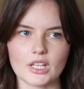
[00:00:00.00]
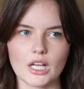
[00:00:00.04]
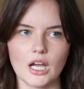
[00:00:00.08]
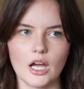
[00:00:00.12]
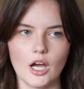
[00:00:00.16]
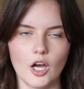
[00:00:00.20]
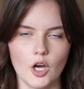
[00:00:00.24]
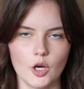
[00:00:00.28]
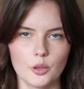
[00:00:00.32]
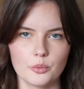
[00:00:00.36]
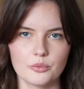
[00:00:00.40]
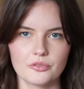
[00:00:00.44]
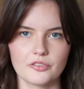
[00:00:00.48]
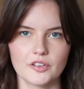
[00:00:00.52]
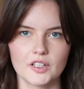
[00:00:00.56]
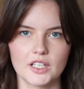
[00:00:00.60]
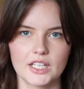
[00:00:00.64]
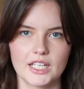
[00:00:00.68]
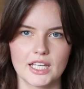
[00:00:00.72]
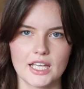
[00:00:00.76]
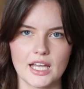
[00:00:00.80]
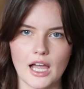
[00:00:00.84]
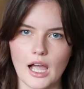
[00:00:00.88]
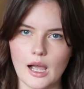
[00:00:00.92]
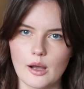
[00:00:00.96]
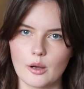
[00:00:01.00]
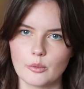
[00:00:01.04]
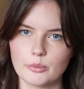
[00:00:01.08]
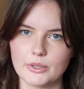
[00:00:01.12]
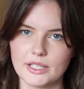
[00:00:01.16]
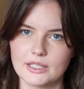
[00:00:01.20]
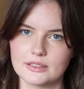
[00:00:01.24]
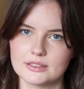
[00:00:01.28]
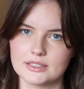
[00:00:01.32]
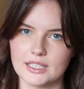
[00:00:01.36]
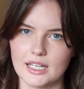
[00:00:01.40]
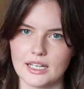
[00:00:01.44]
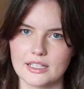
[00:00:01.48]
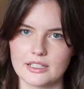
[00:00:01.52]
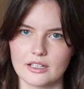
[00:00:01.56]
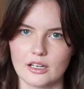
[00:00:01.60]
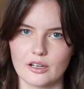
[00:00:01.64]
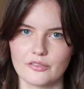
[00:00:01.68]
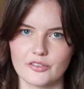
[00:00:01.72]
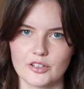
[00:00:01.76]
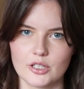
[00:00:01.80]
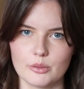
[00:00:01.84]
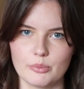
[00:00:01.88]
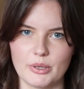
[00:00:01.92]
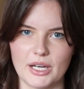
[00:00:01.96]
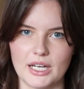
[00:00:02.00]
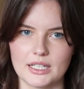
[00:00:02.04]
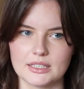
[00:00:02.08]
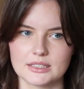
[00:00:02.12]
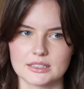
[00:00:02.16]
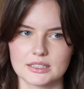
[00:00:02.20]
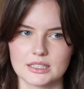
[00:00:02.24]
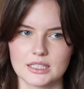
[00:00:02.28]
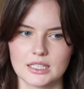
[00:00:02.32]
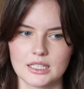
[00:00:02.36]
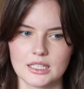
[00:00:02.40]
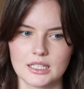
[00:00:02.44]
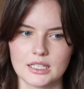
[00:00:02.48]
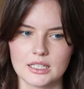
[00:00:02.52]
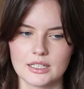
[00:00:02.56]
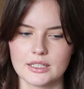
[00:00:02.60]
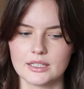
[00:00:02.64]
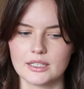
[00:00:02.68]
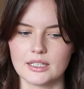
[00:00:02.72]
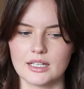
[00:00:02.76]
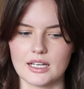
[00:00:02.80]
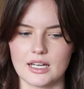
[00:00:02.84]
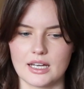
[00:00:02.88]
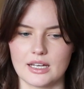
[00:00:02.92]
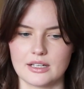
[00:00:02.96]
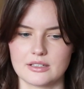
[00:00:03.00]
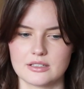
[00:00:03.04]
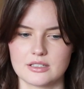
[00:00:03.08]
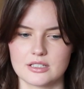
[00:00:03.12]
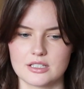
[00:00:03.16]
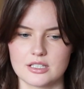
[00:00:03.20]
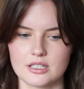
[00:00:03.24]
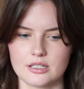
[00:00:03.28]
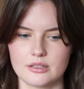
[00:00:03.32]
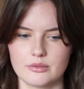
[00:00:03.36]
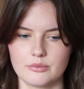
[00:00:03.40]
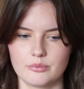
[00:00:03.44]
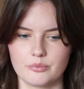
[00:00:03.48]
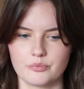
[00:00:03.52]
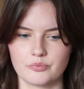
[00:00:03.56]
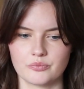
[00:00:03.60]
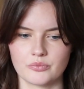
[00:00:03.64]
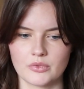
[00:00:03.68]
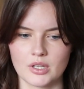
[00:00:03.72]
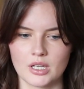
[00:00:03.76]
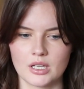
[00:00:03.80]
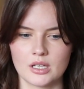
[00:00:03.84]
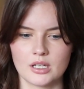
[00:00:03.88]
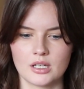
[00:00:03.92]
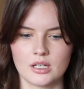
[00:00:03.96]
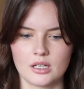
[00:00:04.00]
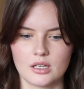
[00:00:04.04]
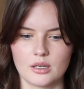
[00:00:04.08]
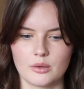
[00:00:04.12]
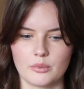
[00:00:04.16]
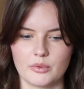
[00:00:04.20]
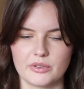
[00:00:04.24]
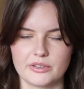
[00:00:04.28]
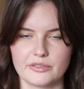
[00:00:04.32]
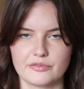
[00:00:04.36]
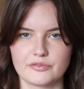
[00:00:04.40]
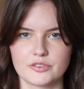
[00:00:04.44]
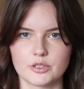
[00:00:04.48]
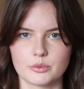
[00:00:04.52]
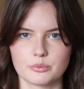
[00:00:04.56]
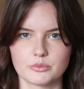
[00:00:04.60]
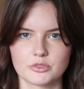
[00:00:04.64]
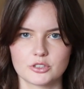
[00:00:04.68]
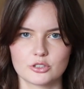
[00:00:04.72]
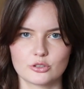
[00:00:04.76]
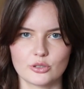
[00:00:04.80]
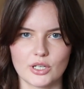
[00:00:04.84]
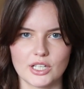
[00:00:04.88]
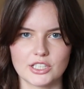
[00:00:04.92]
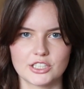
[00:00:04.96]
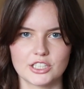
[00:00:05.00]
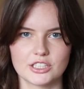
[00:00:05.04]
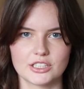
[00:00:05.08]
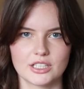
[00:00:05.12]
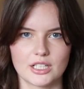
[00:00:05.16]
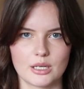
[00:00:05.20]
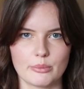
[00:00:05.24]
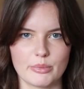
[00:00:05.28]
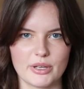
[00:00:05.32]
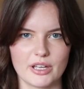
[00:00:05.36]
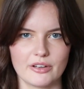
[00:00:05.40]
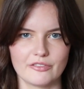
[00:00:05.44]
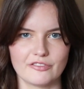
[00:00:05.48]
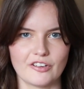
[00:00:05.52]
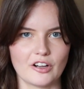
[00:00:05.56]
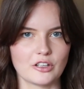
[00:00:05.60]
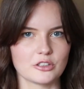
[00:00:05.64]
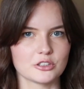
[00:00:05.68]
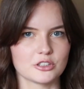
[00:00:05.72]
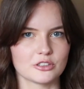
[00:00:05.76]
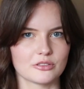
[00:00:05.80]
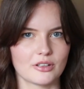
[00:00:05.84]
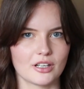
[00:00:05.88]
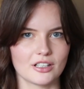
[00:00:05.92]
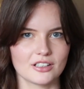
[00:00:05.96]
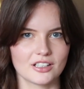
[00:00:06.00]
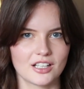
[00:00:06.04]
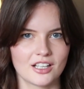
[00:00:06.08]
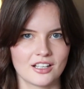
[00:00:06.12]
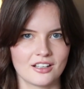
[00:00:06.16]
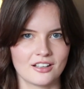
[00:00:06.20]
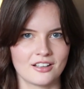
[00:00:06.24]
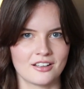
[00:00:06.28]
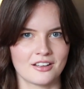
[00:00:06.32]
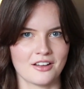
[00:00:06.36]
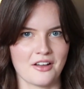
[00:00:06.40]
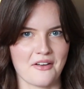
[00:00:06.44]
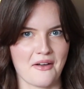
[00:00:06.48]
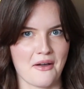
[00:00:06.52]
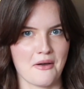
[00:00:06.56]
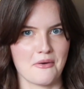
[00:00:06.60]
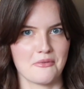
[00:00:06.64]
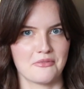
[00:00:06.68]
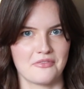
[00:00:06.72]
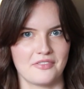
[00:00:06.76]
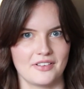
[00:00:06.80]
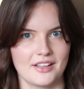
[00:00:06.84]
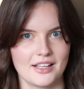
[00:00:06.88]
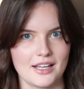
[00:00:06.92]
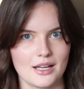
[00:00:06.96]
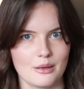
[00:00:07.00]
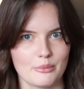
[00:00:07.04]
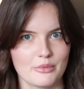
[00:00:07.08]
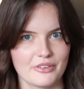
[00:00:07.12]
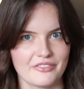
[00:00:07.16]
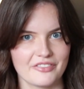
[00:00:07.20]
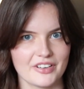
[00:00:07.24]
hopefully I'll be able to head it off at the pass, and with some stretches and a bit of Voltarol, hopefully I'll be